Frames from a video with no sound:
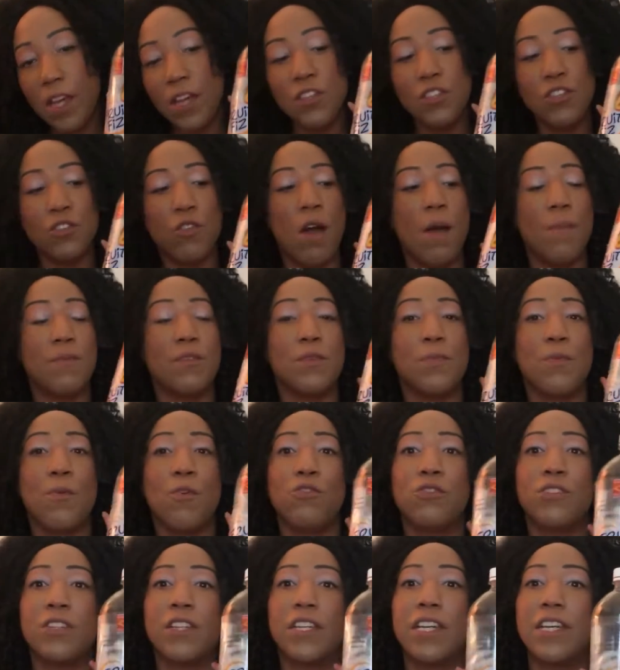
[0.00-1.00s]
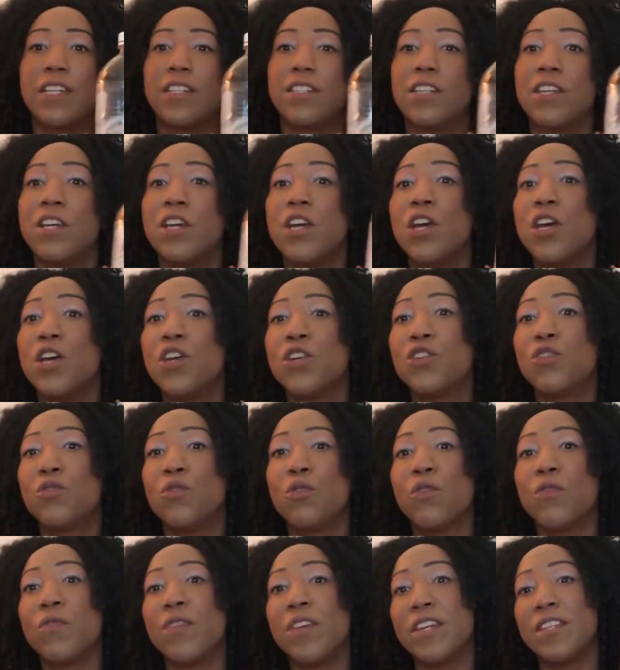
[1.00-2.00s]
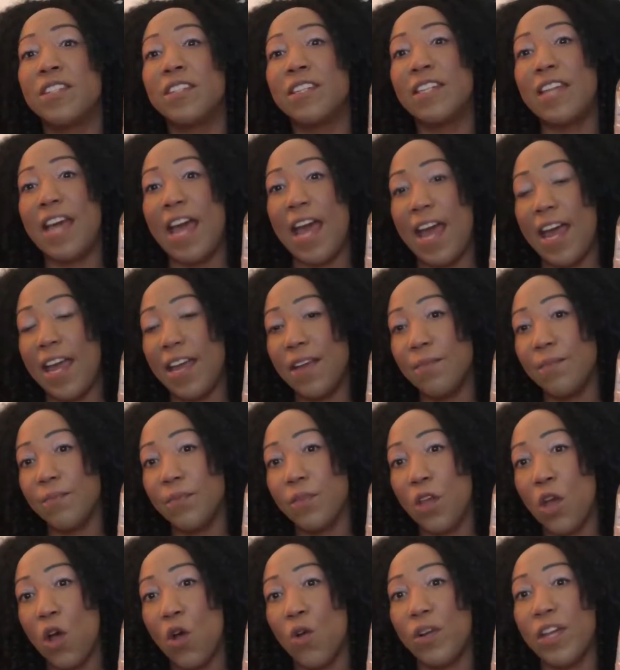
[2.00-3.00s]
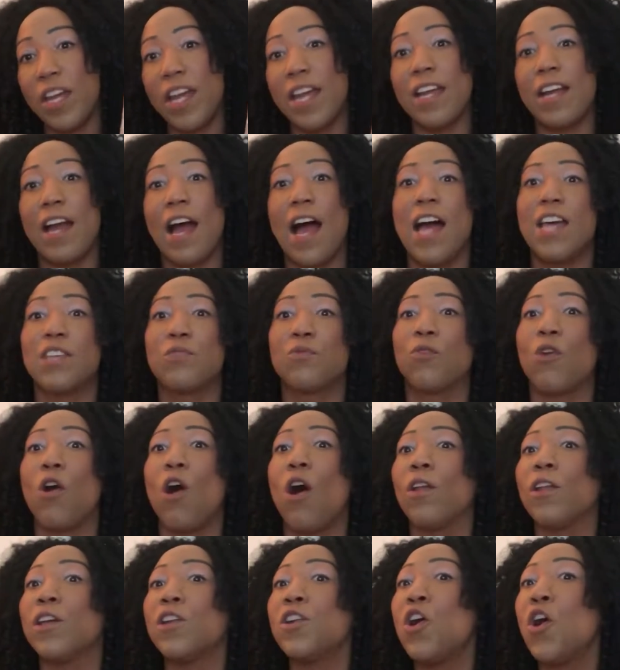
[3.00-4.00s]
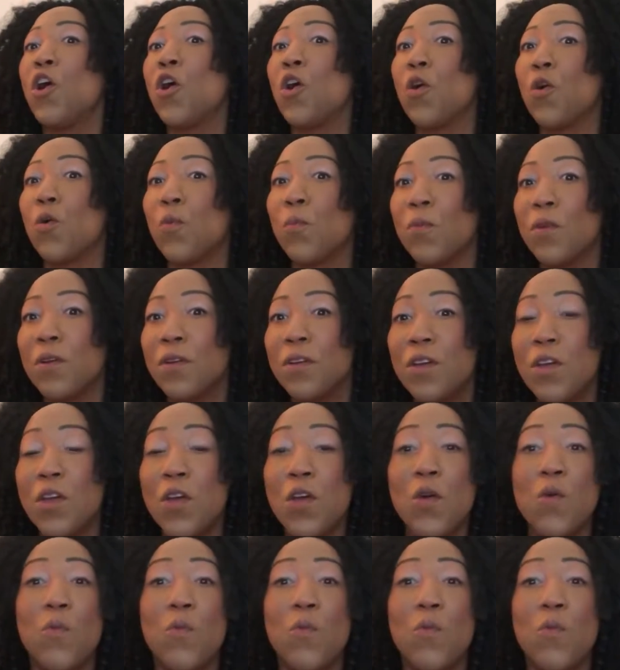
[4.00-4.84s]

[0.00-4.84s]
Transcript: So I'm supposed to get 2 of these a day. Okay, guys, we're all at home.